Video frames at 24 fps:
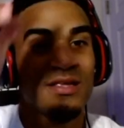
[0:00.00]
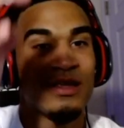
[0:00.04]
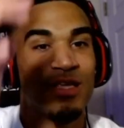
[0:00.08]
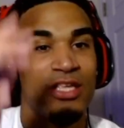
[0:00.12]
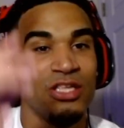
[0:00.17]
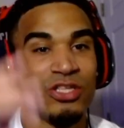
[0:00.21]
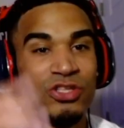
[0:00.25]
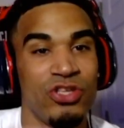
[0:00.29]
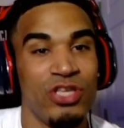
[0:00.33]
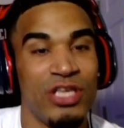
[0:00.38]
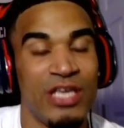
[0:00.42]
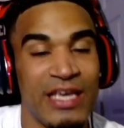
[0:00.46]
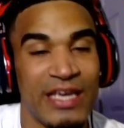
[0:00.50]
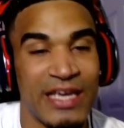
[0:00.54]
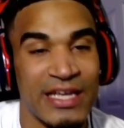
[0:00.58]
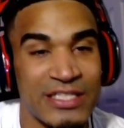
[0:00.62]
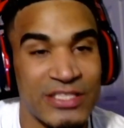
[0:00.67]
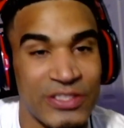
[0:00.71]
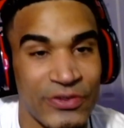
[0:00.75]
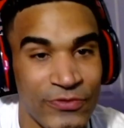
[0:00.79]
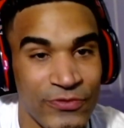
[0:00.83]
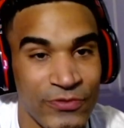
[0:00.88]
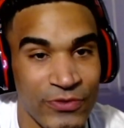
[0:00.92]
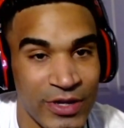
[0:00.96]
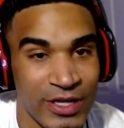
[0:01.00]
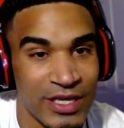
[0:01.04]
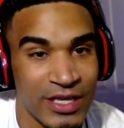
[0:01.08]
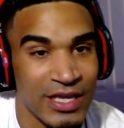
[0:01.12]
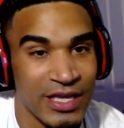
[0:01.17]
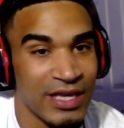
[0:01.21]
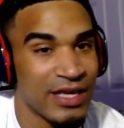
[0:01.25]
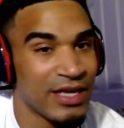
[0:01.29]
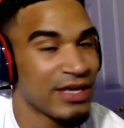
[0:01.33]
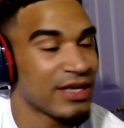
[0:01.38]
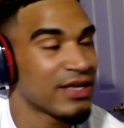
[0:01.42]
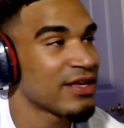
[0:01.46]
he gets a free
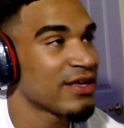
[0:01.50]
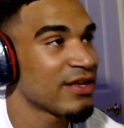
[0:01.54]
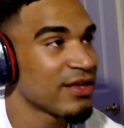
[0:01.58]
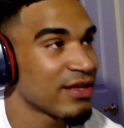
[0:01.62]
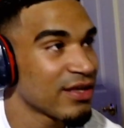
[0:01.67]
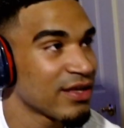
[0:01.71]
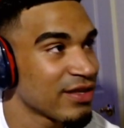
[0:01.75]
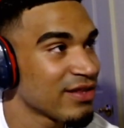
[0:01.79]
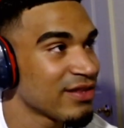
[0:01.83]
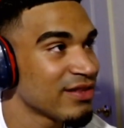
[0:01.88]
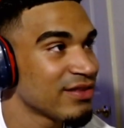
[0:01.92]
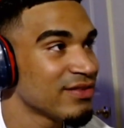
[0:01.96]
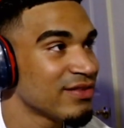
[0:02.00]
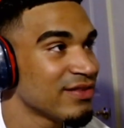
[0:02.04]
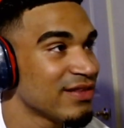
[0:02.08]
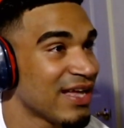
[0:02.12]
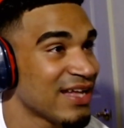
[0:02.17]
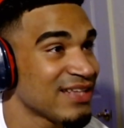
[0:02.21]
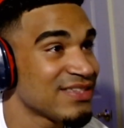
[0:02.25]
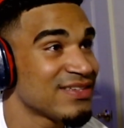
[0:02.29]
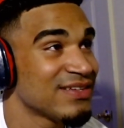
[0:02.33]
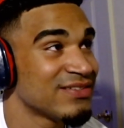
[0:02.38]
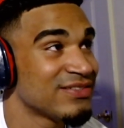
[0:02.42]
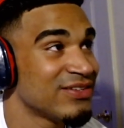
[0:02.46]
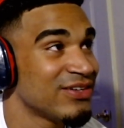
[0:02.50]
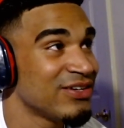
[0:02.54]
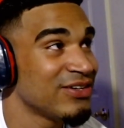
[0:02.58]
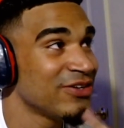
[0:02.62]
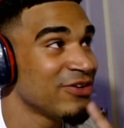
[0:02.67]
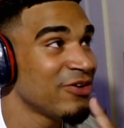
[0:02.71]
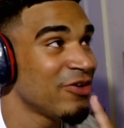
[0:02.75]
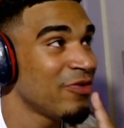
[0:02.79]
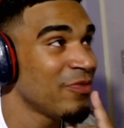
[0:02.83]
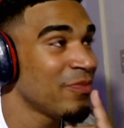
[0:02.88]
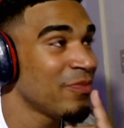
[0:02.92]
kick. That's a dope.